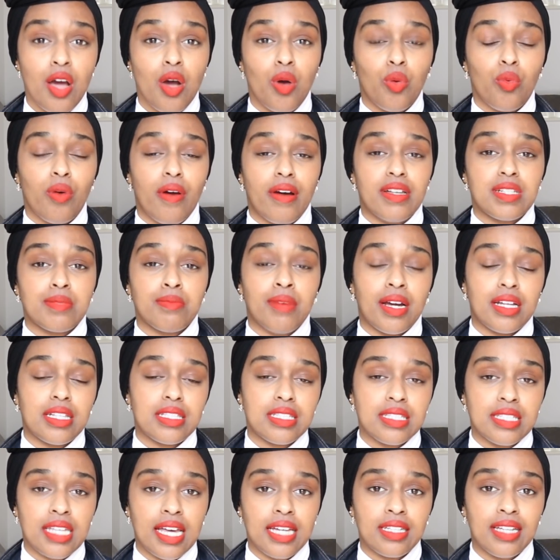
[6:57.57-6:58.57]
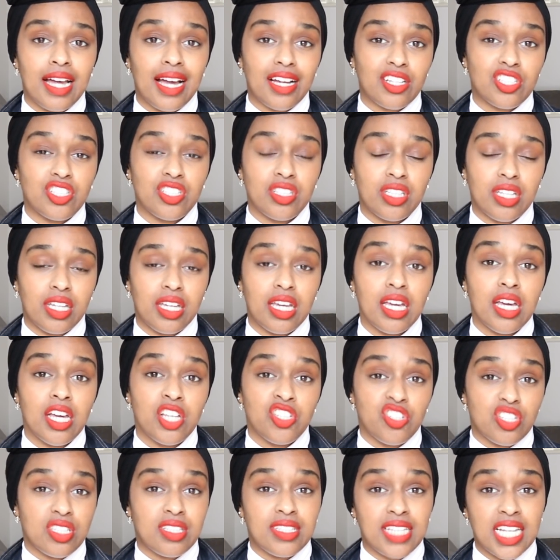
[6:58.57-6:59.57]
whereas mine said, actually,
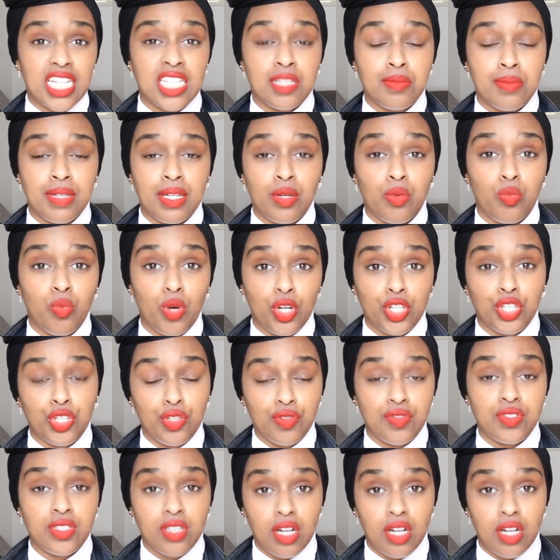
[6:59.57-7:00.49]
just send me what you've